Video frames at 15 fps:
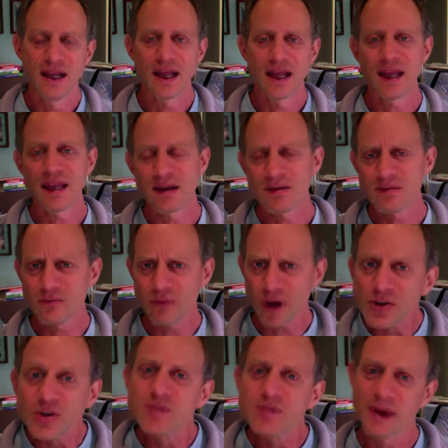In
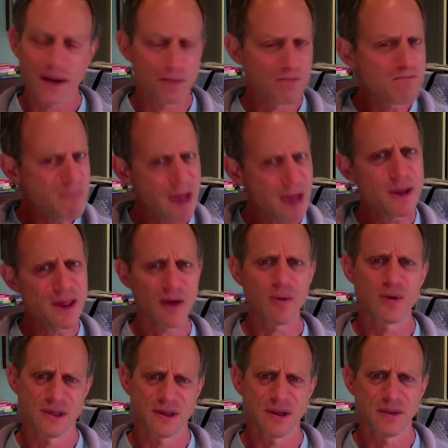retrospect, maybe that
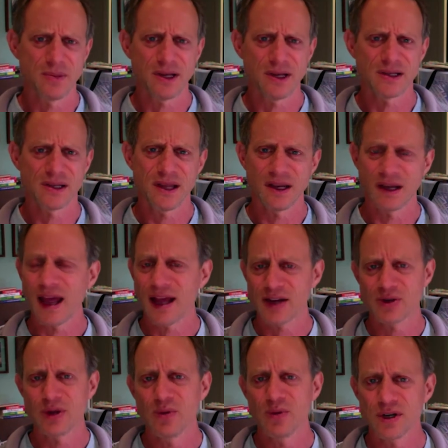wasn't the best thing to
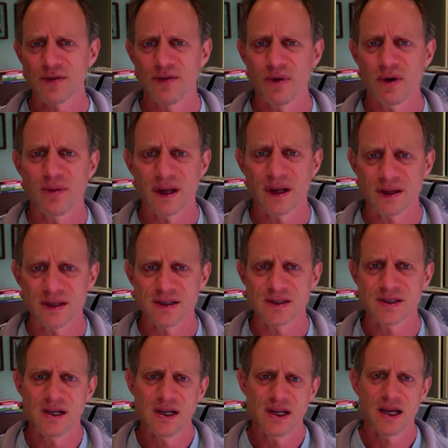actually wish for because
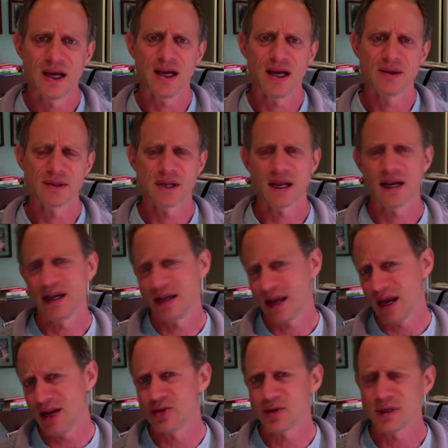uh, it's kind of
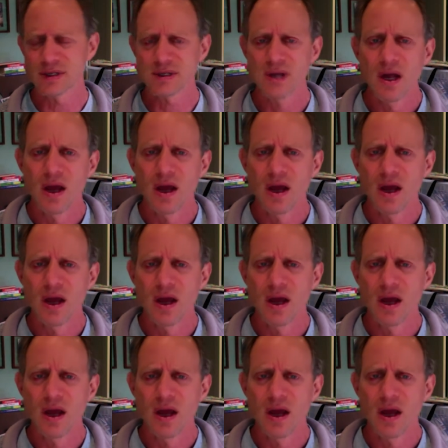dangerous.